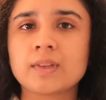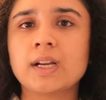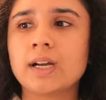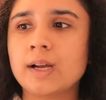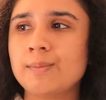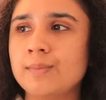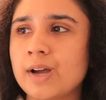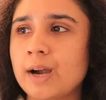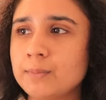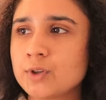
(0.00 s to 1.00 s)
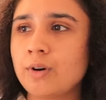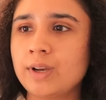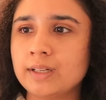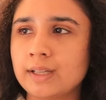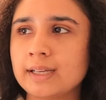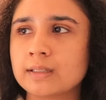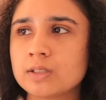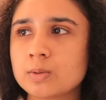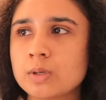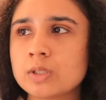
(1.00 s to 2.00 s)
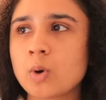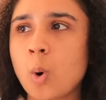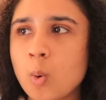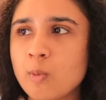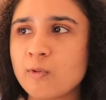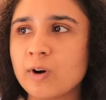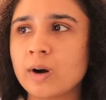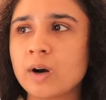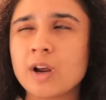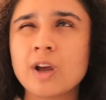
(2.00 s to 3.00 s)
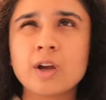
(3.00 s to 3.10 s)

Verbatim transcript: Um, I'm talking like this was over